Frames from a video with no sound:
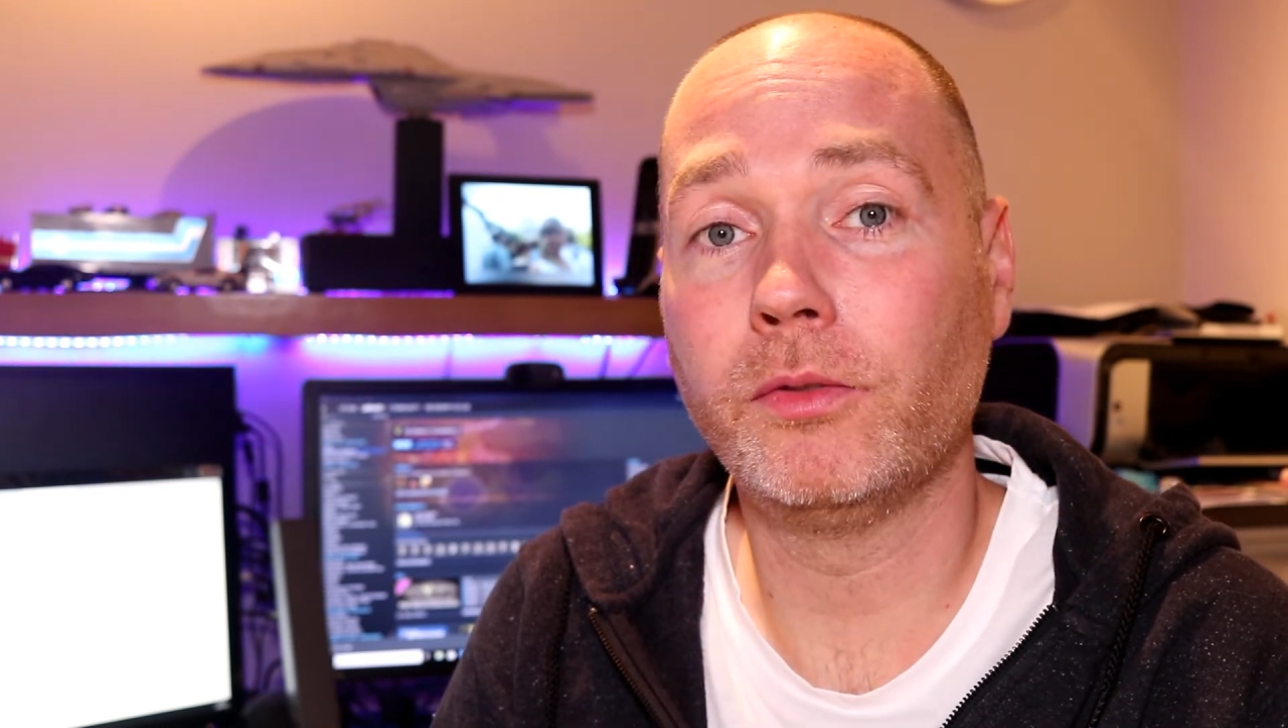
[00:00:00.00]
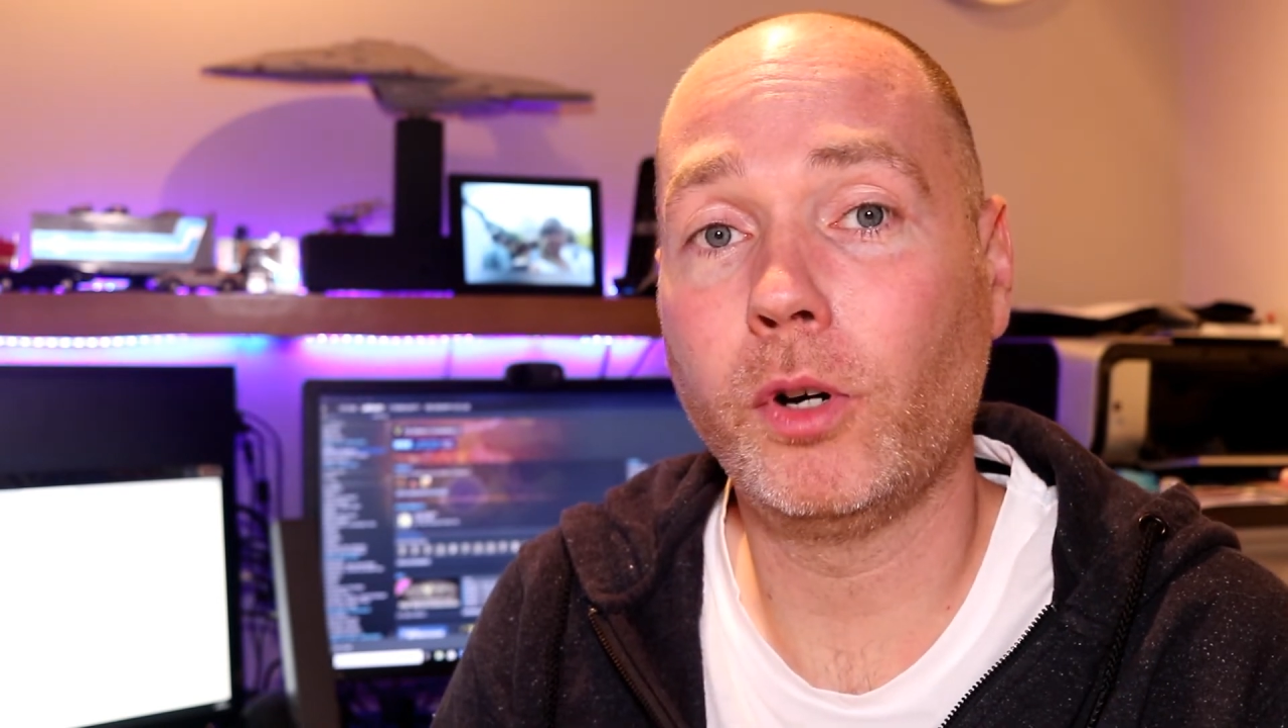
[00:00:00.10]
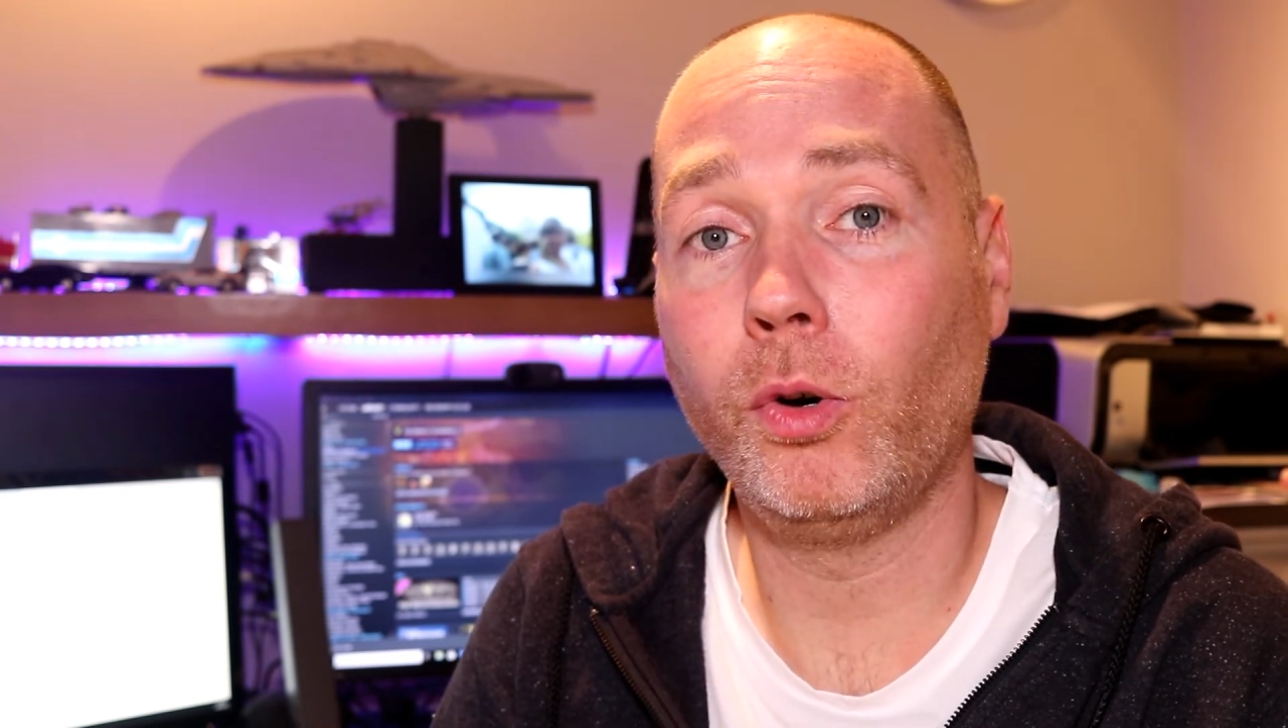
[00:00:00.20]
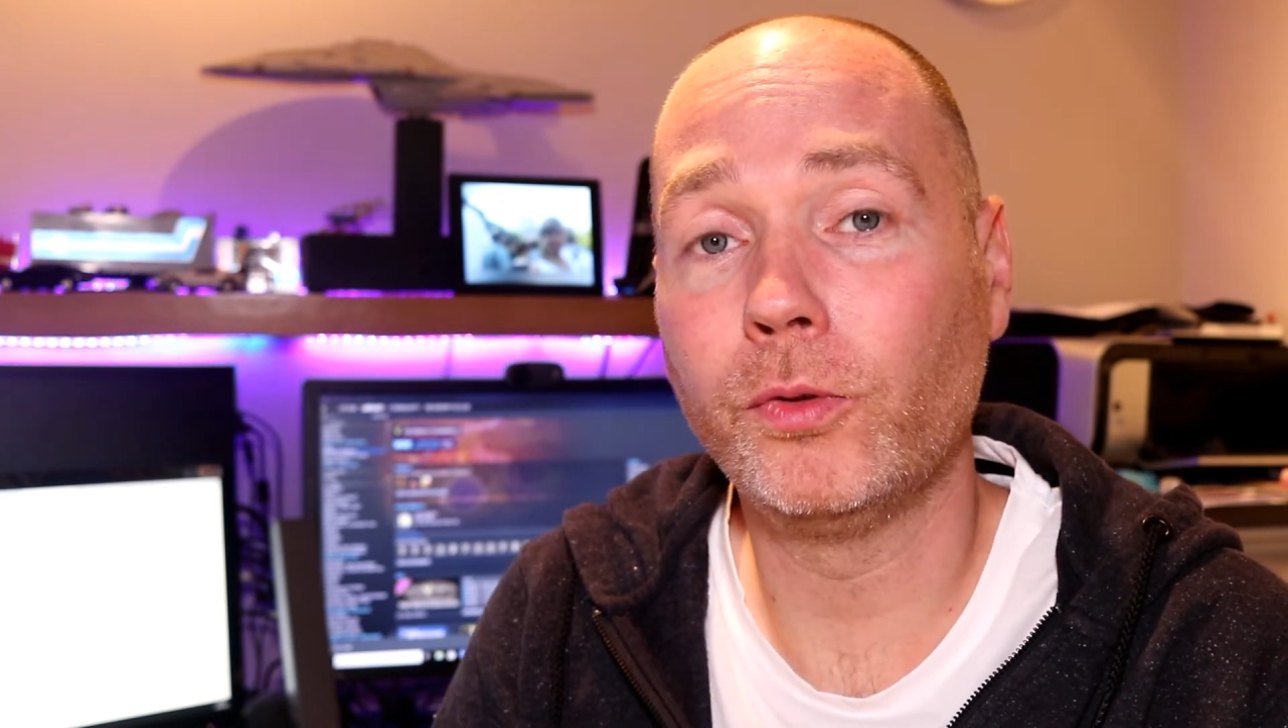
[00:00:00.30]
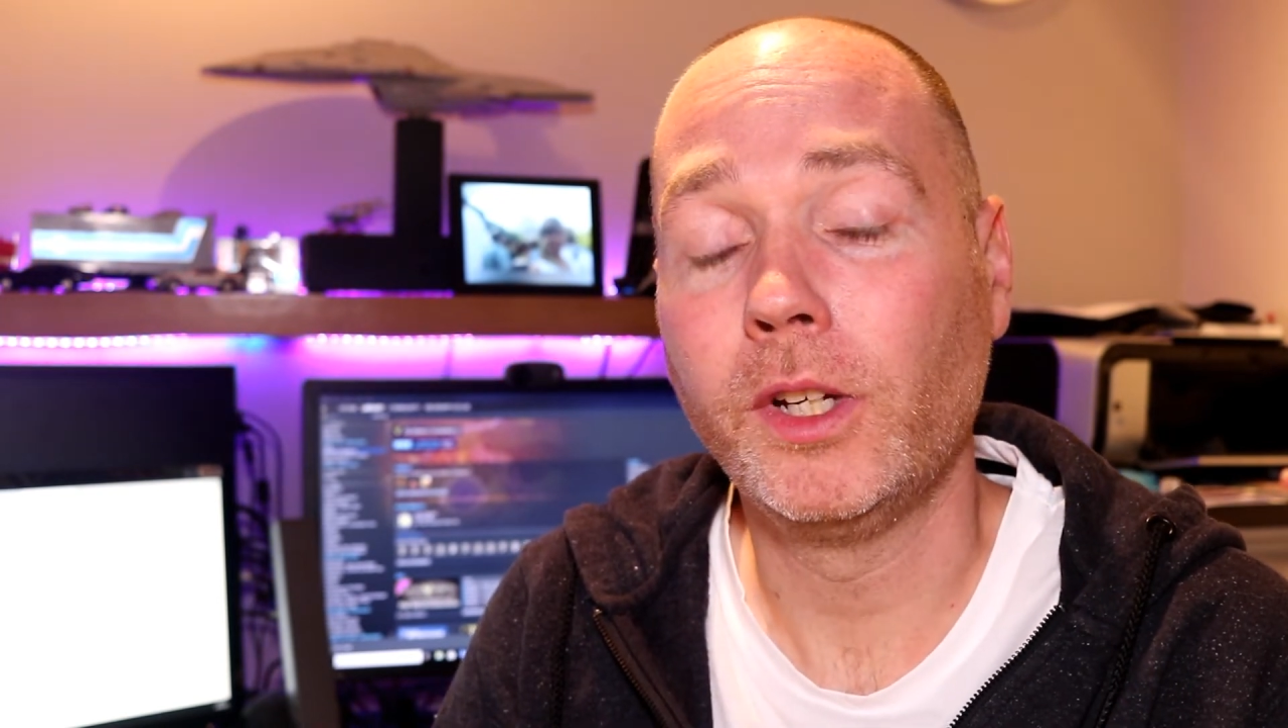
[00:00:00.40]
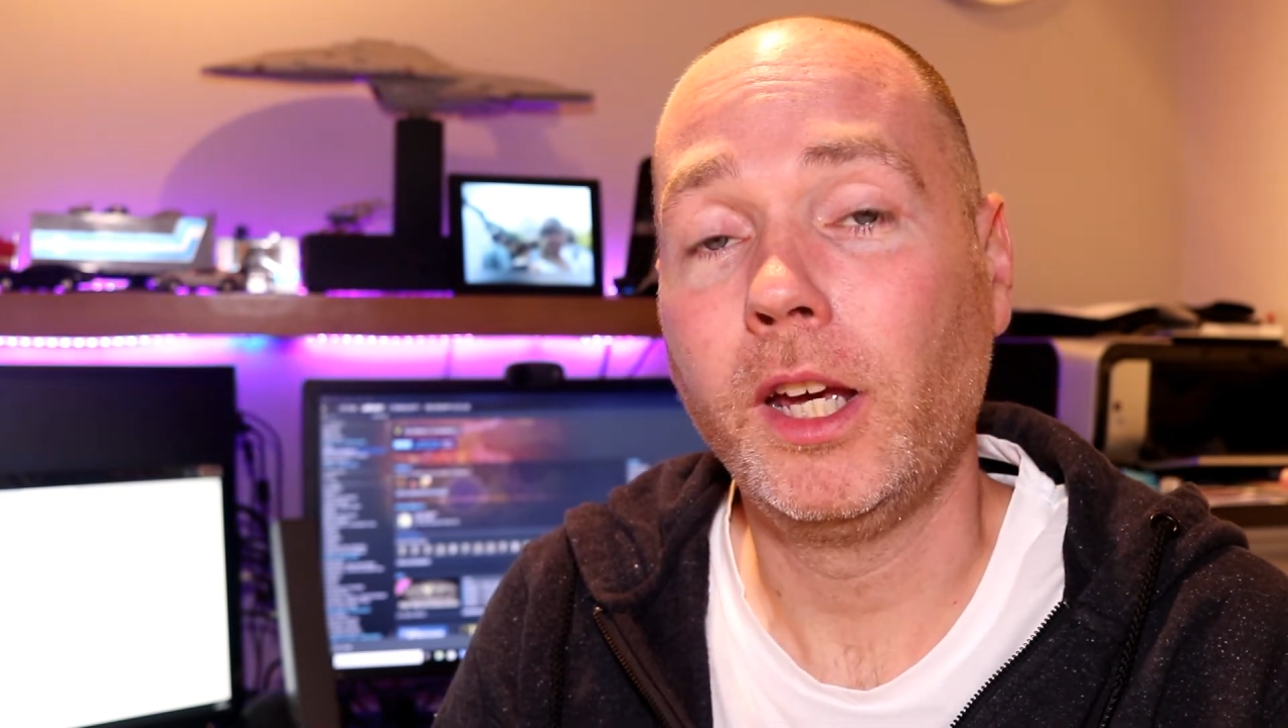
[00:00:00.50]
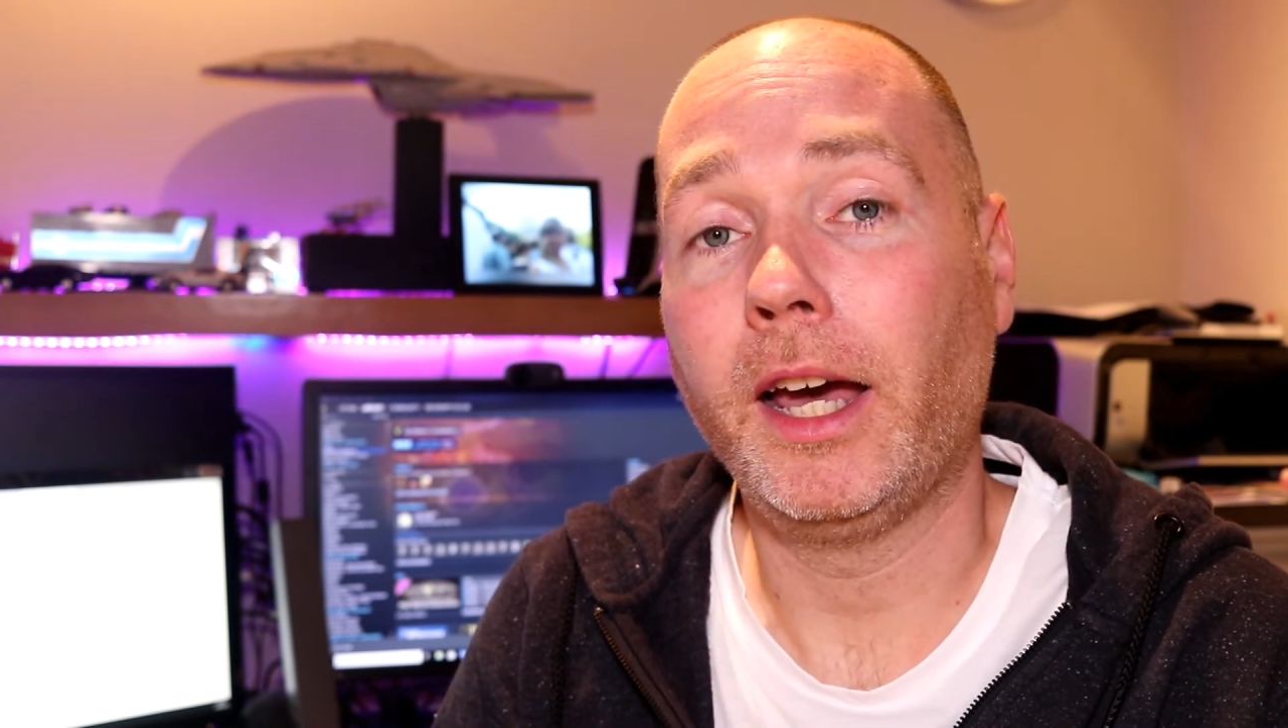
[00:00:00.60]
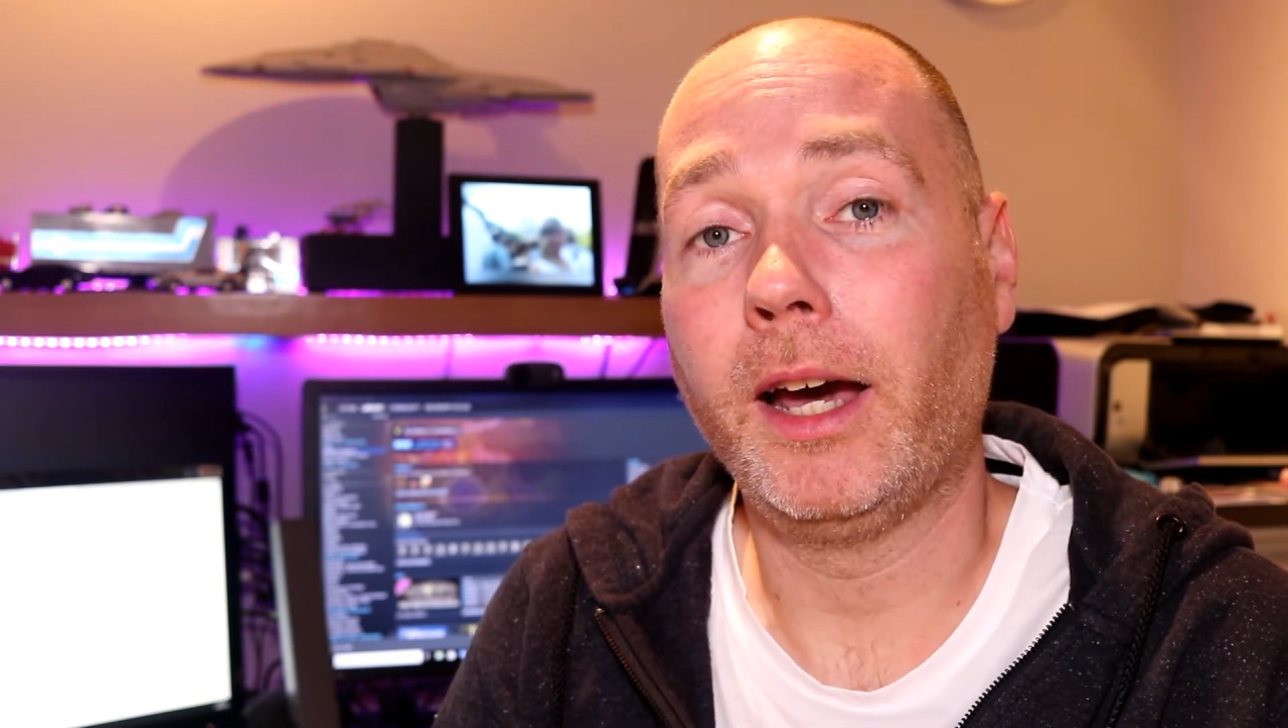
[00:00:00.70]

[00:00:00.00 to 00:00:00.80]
involved,